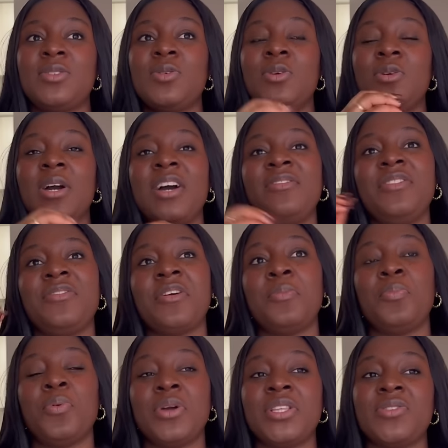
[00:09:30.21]
So you have
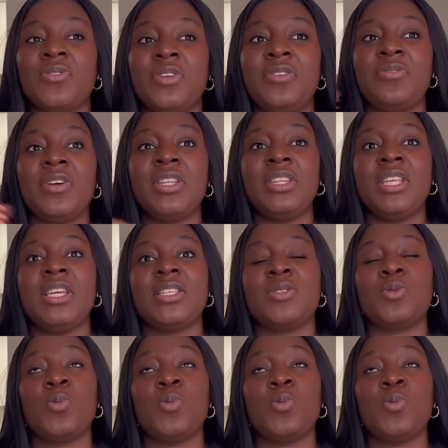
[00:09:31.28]
different points for different things.